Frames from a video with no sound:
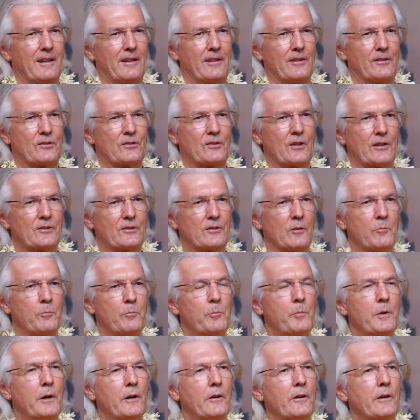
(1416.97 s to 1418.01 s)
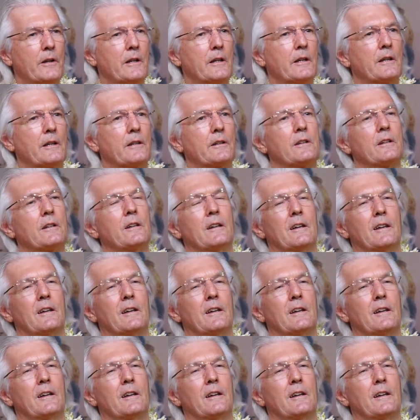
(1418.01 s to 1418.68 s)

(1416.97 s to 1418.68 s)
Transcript: such a myriad